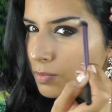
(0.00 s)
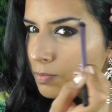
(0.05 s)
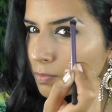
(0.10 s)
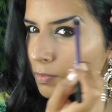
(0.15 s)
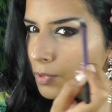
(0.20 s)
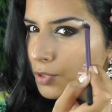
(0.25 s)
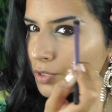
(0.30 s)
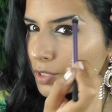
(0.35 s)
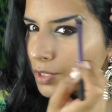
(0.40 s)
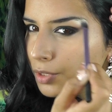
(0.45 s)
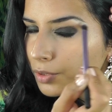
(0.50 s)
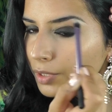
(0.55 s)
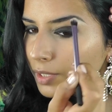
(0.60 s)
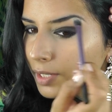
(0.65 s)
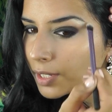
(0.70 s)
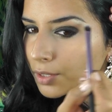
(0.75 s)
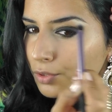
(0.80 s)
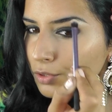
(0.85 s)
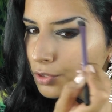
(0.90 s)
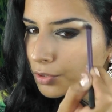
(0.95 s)
Mostly on the
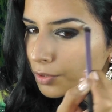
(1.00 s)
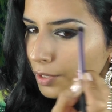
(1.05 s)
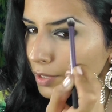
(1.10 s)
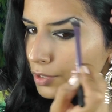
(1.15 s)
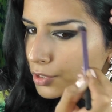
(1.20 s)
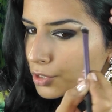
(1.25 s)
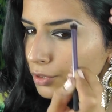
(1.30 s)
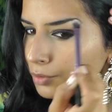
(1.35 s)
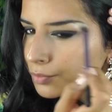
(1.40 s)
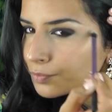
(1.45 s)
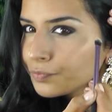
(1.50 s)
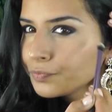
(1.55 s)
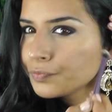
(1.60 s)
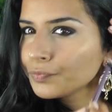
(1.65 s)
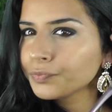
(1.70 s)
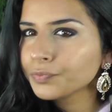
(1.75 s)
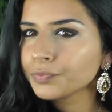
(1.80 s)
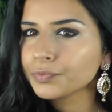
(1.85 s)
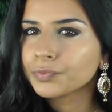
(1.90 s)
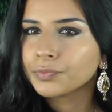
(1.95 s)
outer edge.
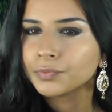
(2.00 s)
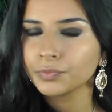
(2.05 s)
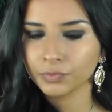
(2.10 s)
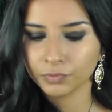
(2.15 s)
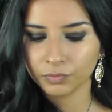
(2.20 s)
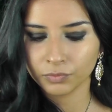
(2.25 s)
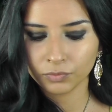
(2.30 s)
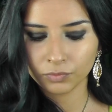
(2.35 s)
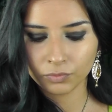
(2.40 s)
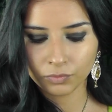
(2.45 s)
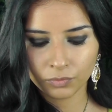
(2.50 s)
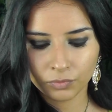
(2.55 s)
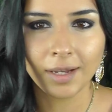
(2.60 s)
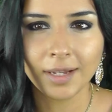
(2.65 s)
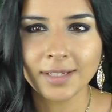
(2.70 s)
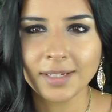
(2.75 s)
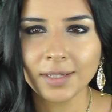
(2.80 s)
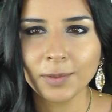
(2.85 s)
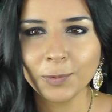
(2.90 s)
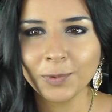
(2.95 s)

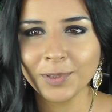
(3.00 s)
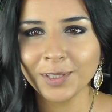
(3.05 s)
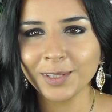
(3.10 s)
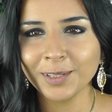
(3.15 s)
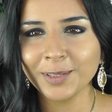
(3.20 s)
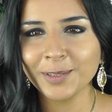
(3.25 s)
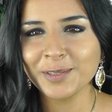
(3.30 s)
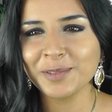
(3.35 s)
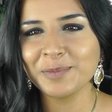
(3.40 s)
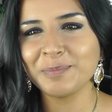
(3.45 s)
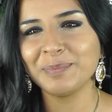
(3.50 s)
I do want to use